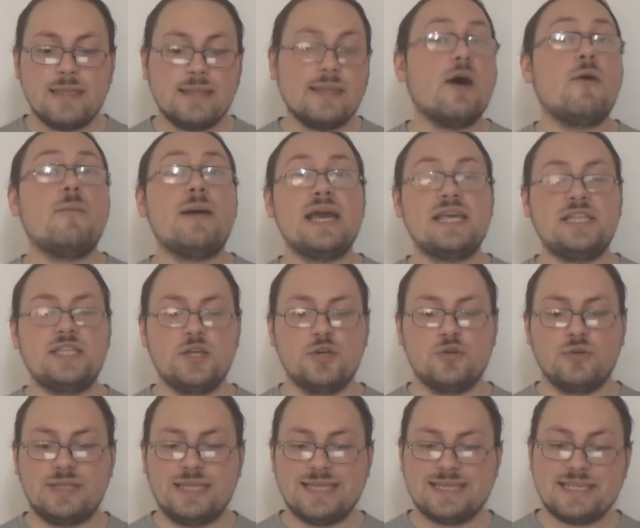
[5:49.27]
Now, mind
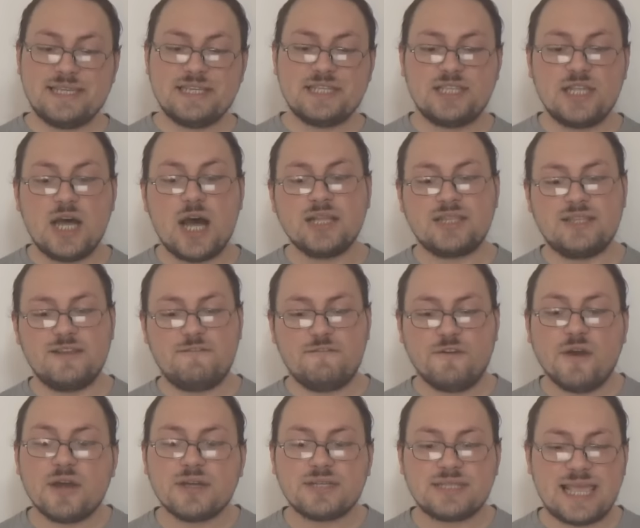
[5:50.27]
you, this is not the
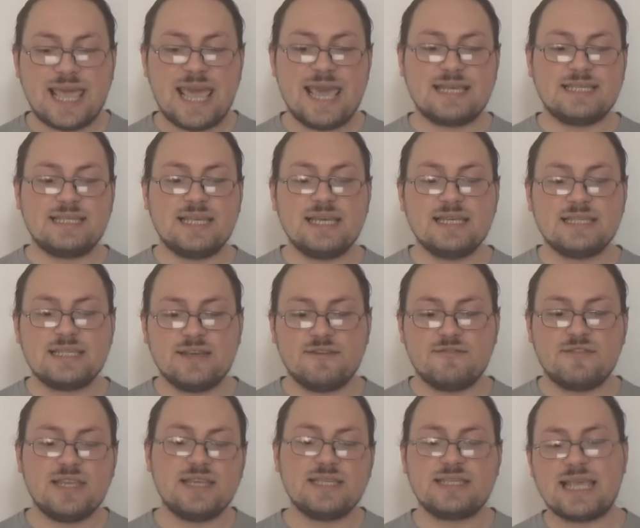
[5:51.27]
first excess
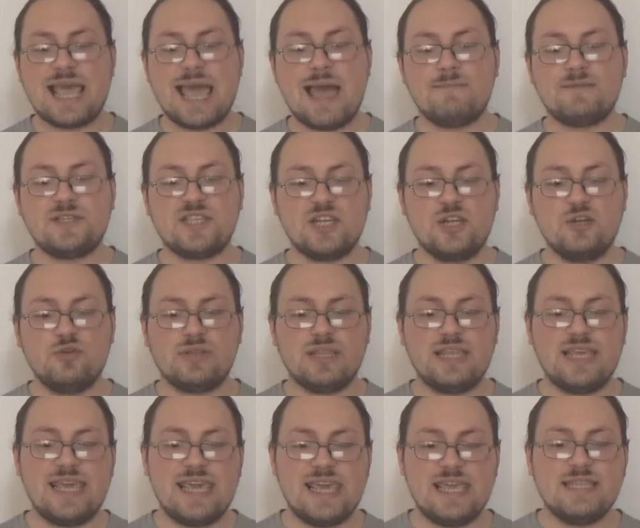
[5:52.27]
of this
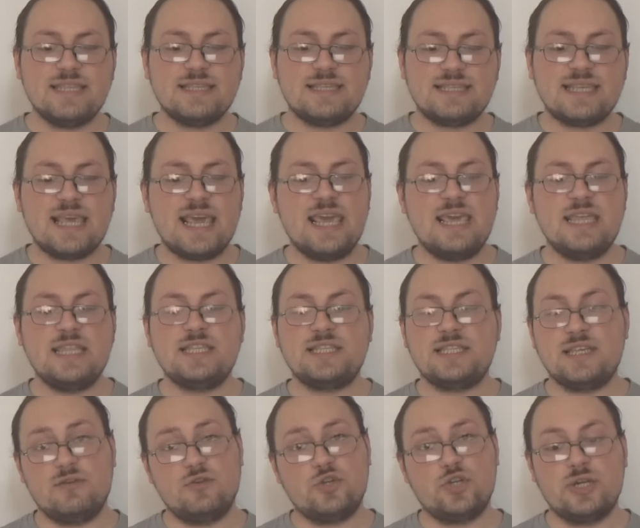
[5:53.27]
absolutely insane
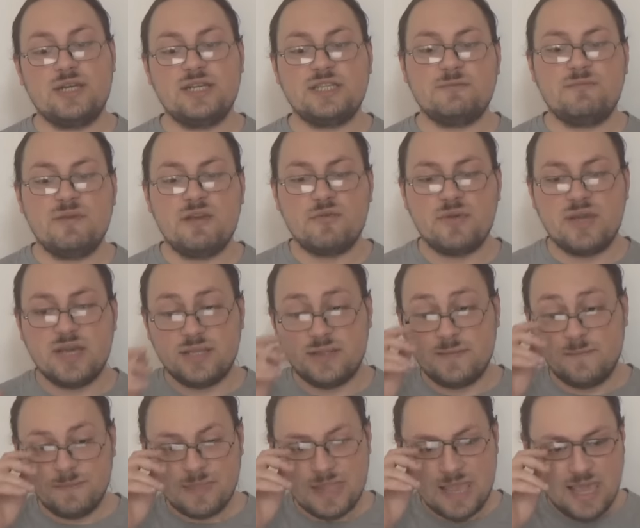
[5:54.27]
socialist
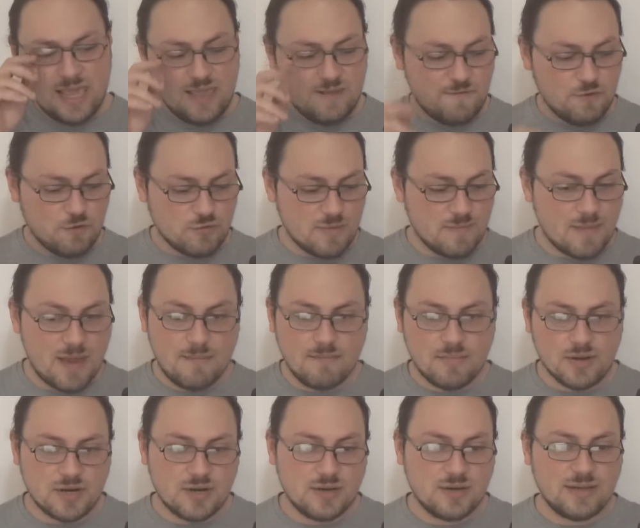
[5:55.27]
period. If you
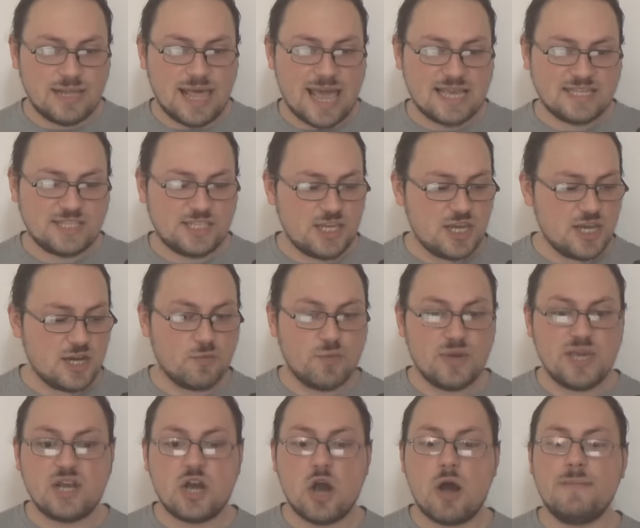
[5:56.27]
remember, last year
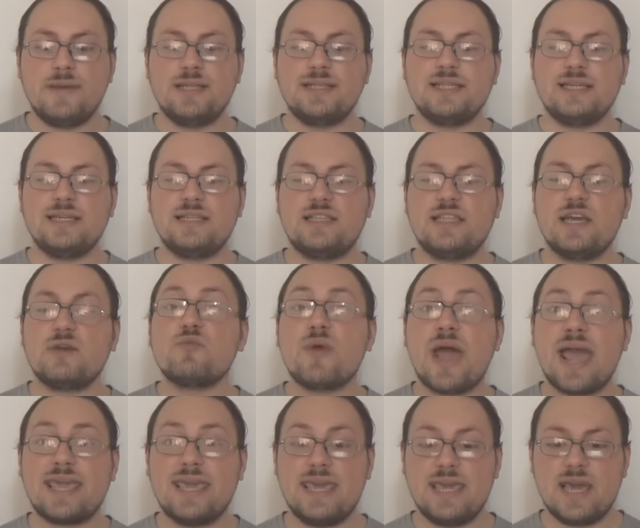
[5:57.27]
we commented the
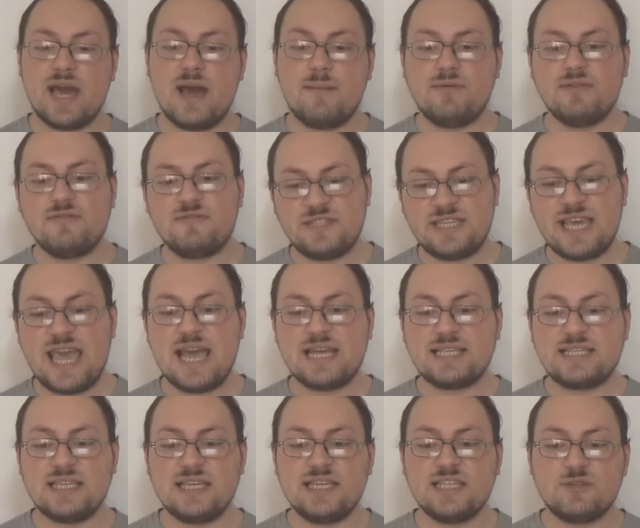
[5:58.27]
racking up of
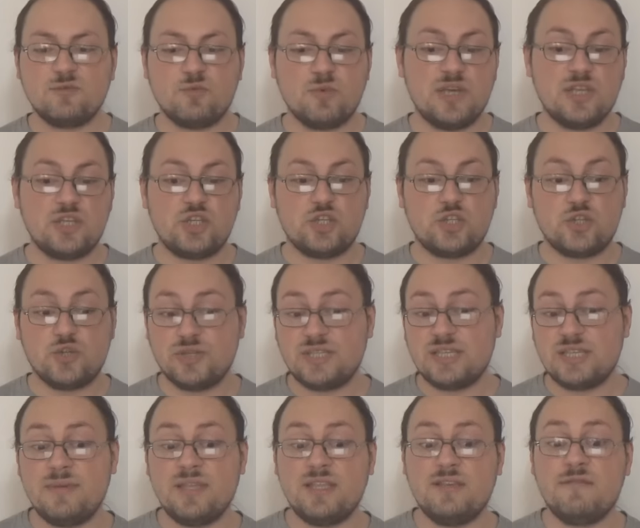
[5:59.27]
taxes, which to
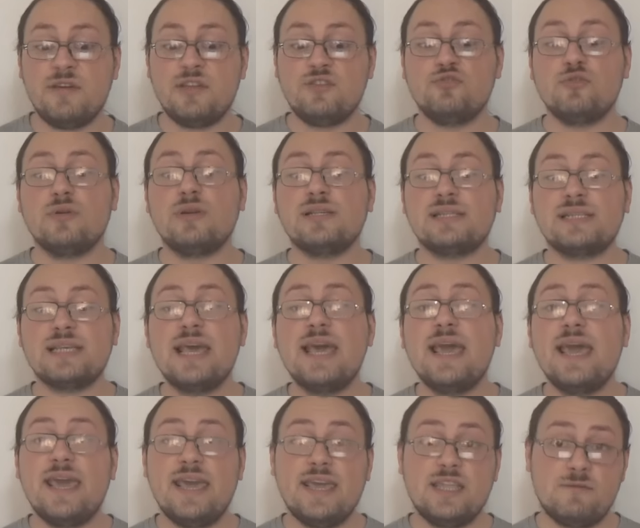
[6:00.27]
individuals
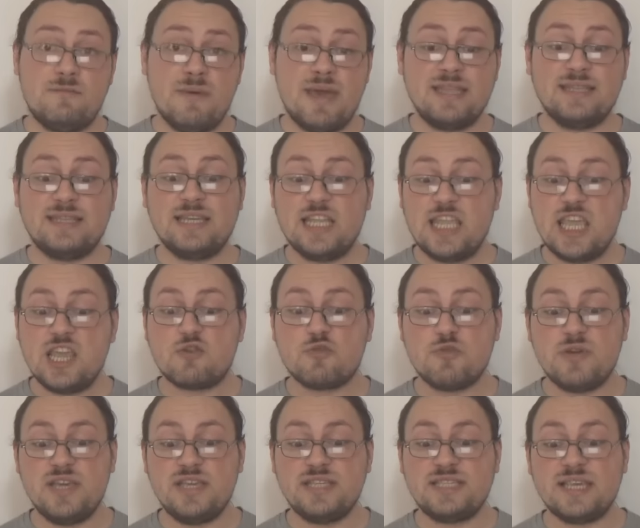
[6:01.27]
it meant an
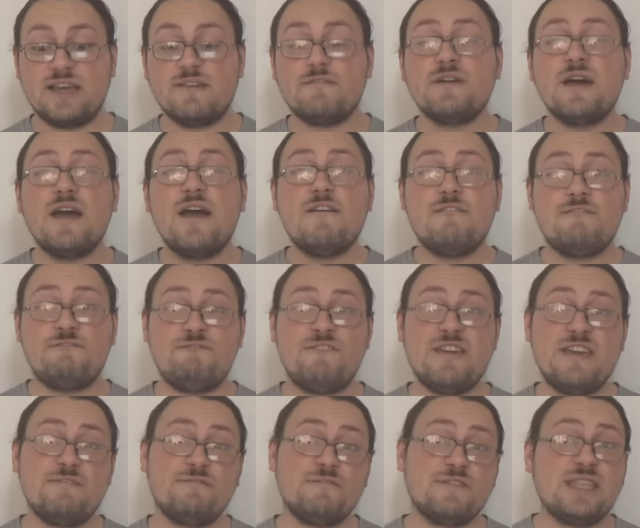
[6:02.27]
increase of
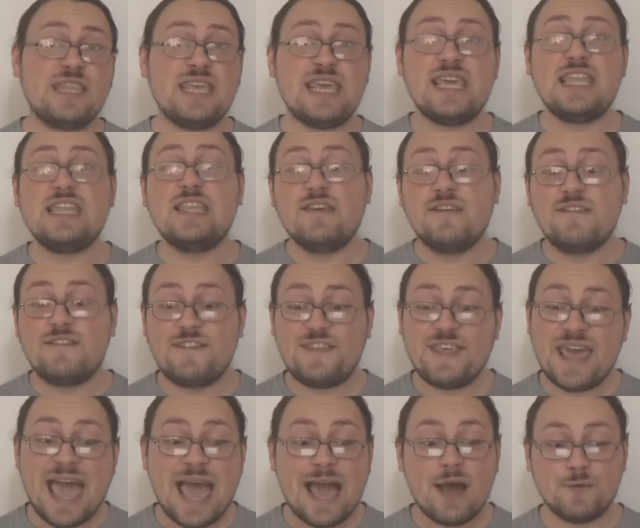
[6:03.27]

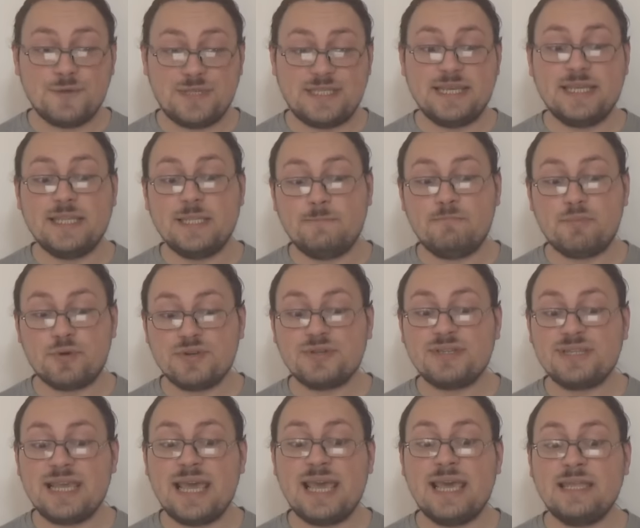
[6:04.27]

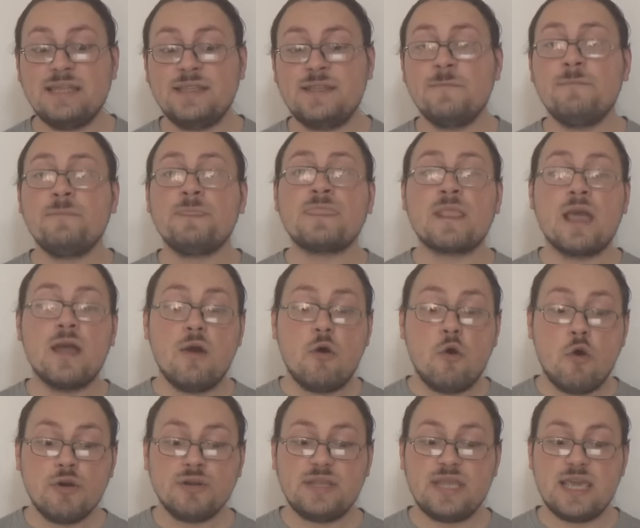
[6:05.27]
15,000%,
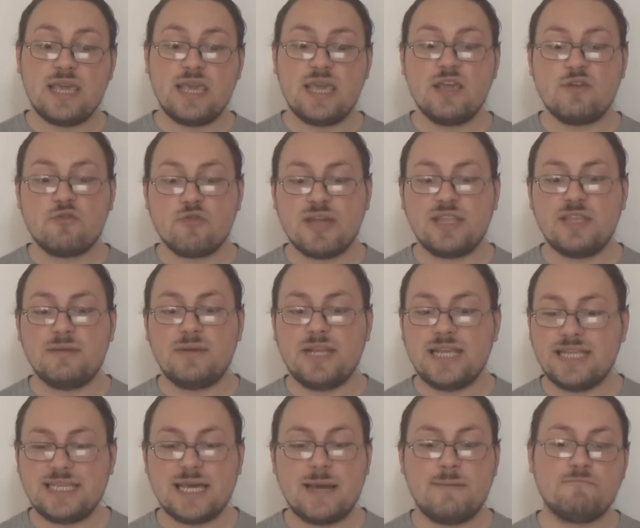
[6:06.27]
or the
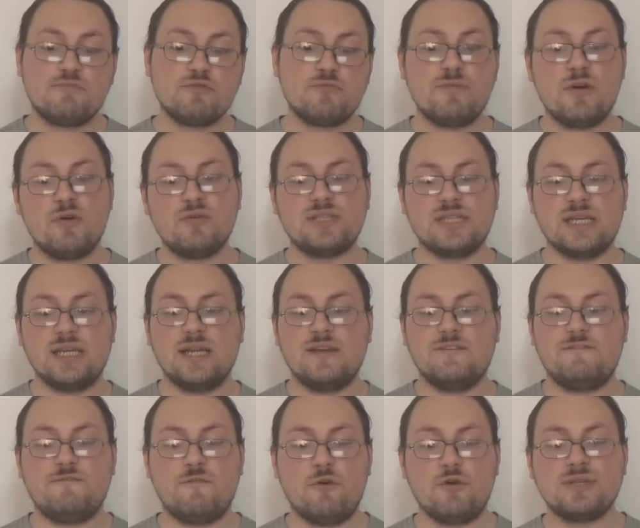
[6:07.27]
incredibly dumb proposal
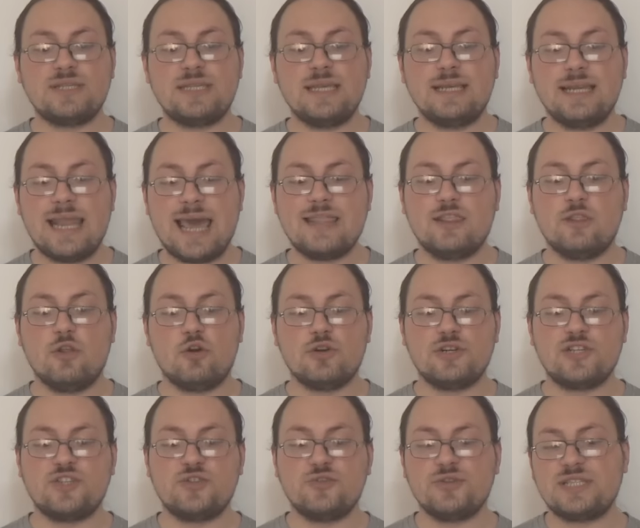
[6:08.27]
of forcing
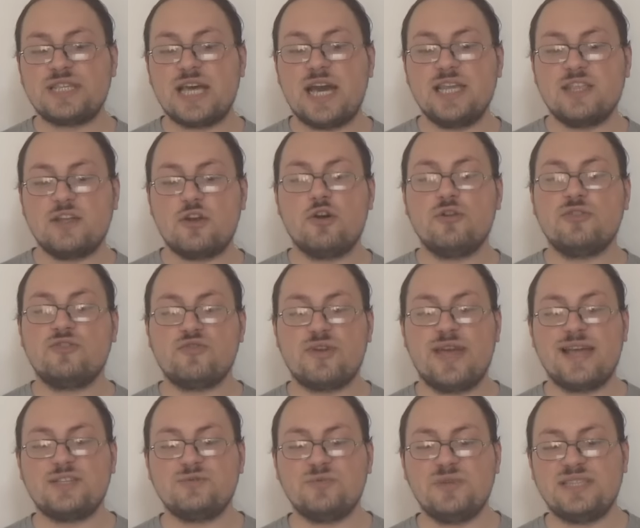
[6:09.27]
landlords to sign
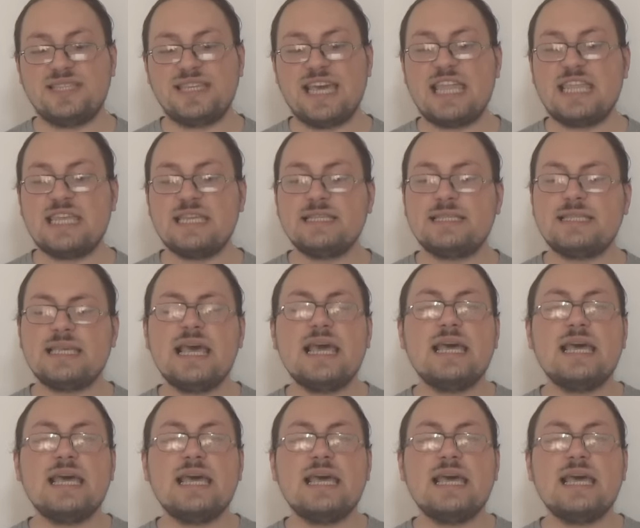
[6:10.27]
contracts with tenants